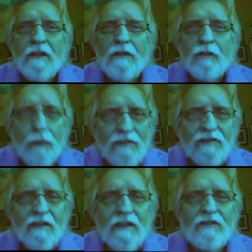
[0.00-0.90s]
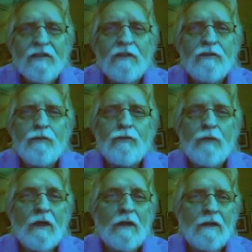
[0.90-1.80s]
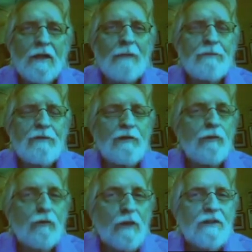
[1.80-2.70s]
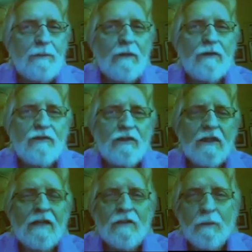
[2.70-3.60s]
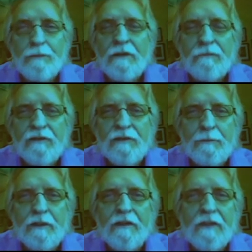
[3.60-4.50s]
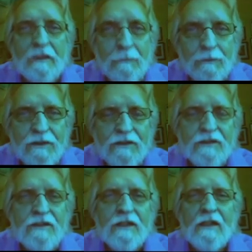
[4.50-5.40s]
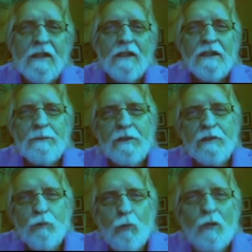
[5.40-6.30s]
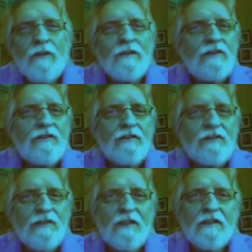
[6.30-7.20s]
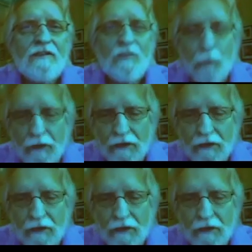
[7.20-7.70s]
translates into absolute transparency and complete visibility in business is because oneness says that we